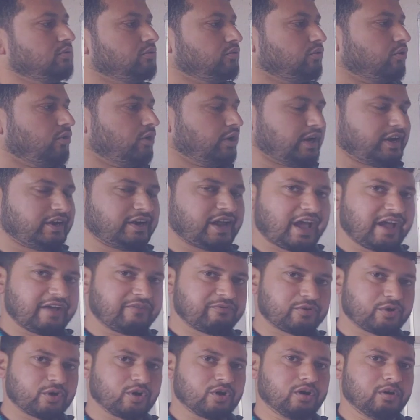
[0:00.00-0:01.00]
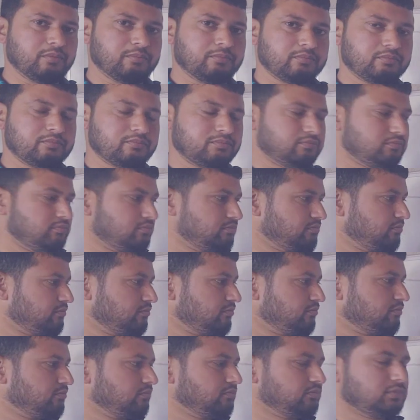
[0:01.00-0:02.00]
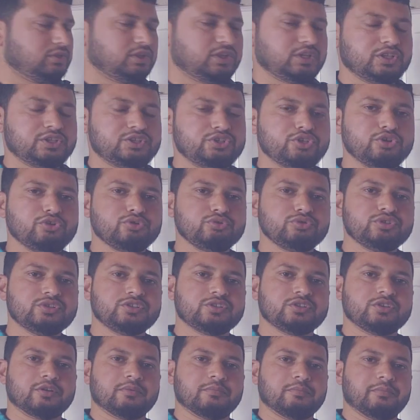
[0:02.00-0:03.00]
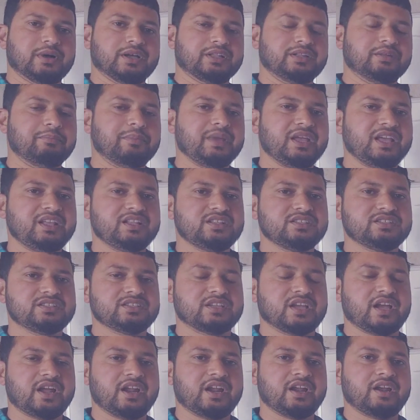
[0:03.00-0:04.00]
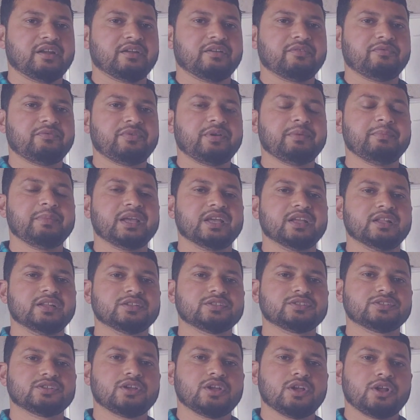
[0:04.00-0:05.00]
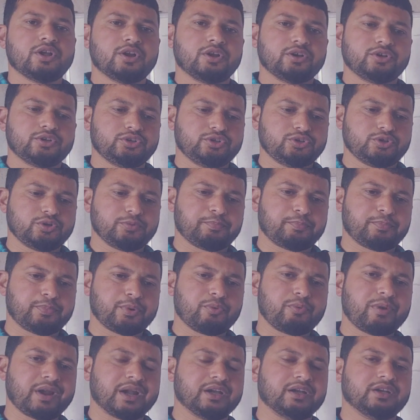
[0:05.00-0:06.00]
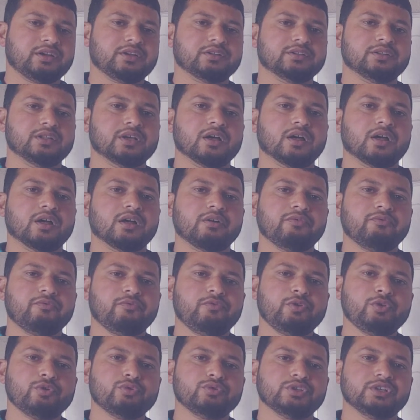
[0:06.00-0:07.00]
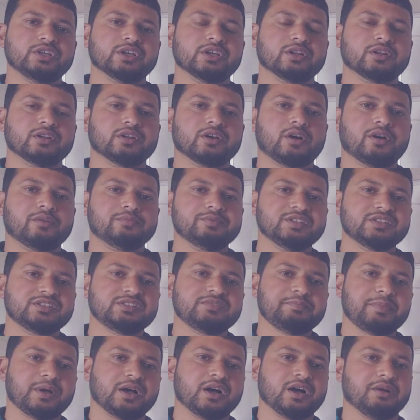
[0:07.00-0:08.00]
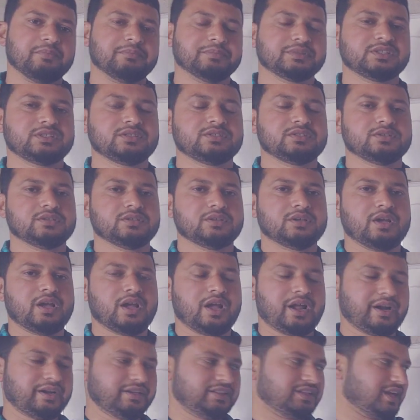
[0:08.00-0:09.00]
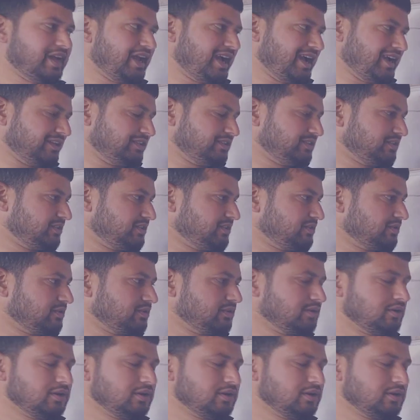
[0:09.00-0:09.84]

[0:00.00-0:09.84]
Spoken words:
or a diaphragm is used by the males and females to prevent the fusion of the sperms and the eggs.